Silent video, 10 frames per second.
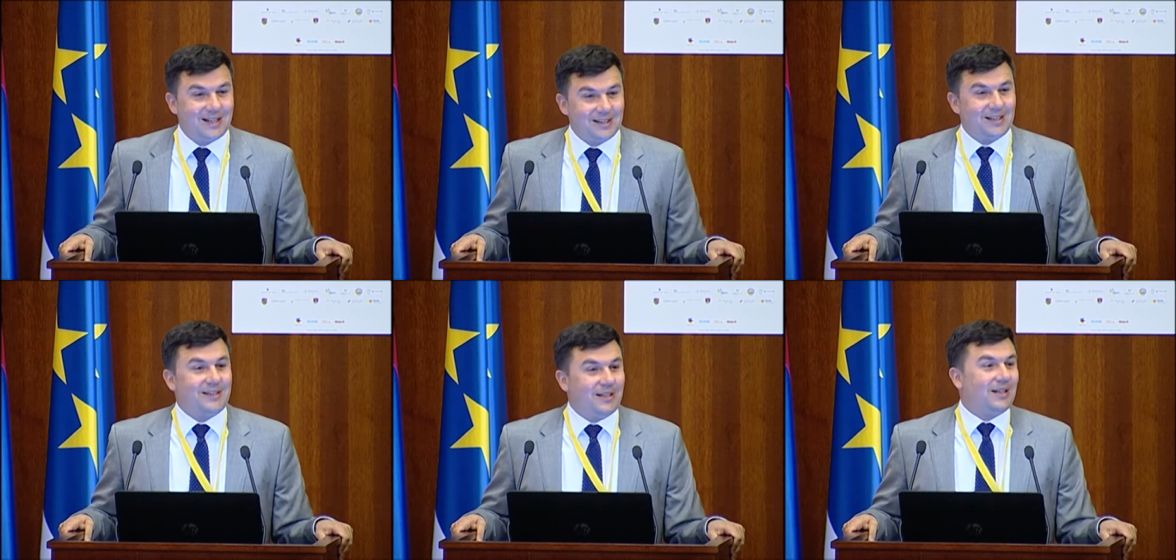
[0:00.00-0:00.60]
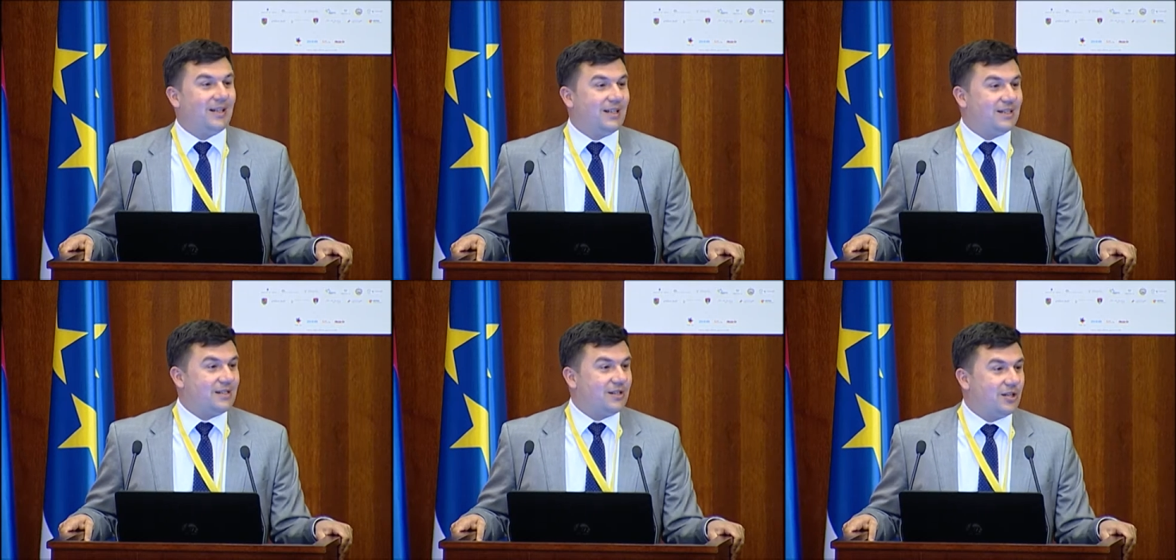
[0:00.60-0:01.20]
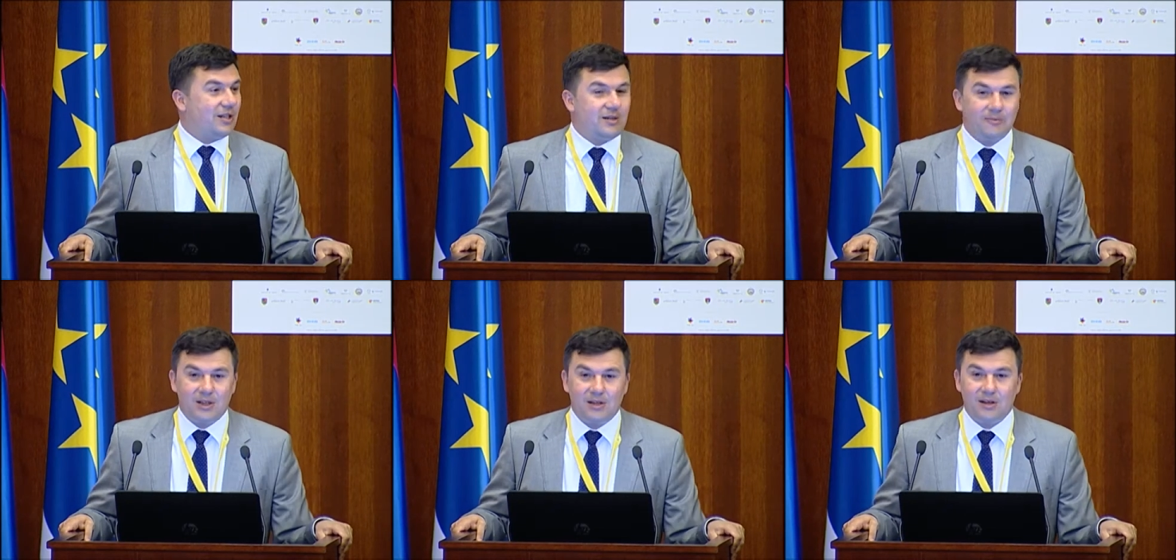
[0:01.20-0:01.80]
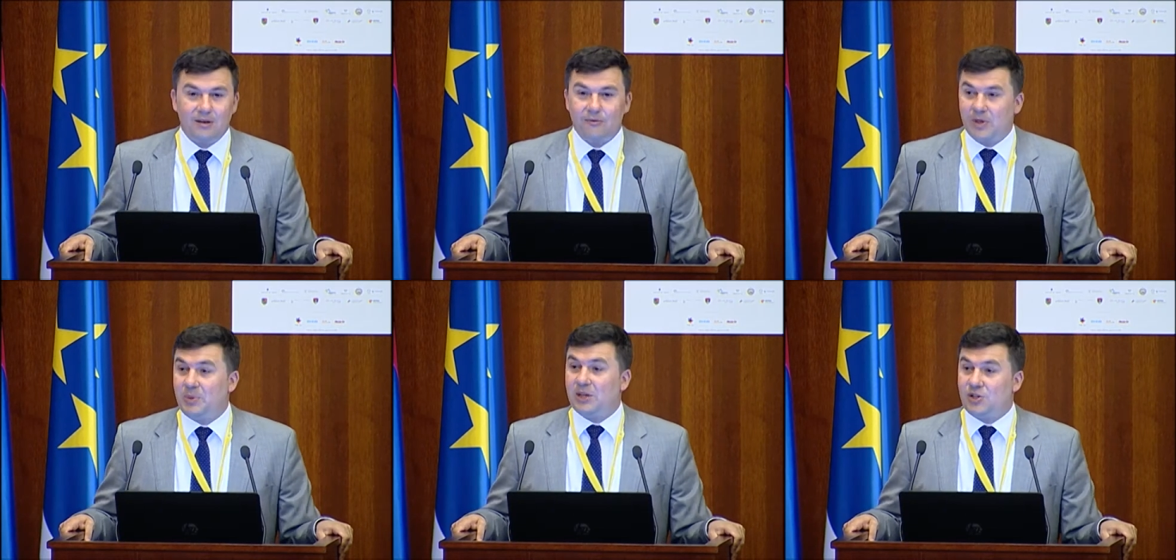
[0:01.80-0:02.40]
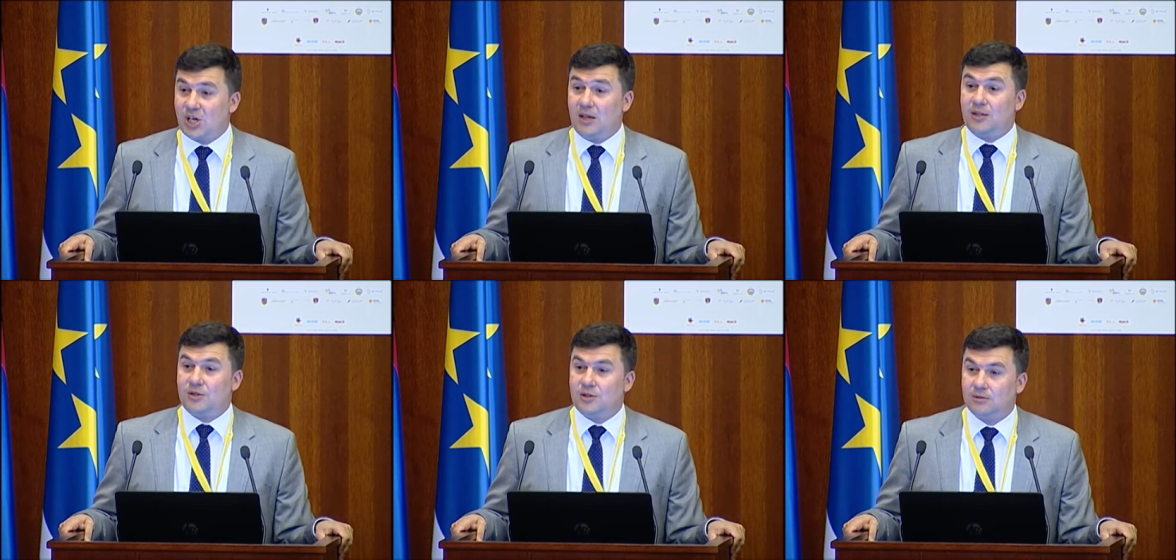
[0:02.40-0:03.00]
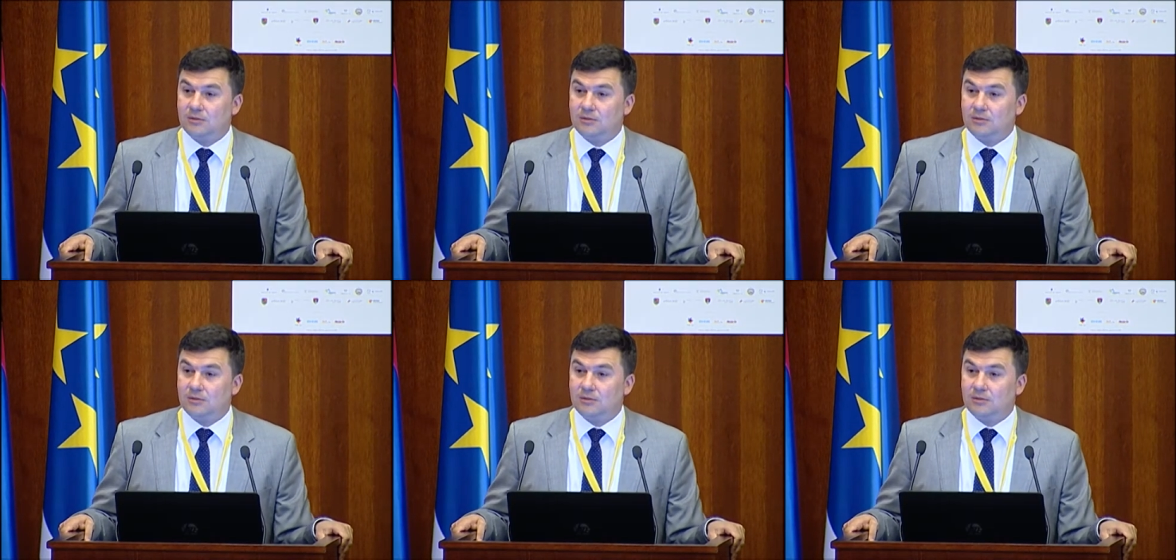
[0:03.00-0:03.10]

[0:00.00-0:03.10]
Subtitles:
and dear ladies and gentlemen, will be a challenge.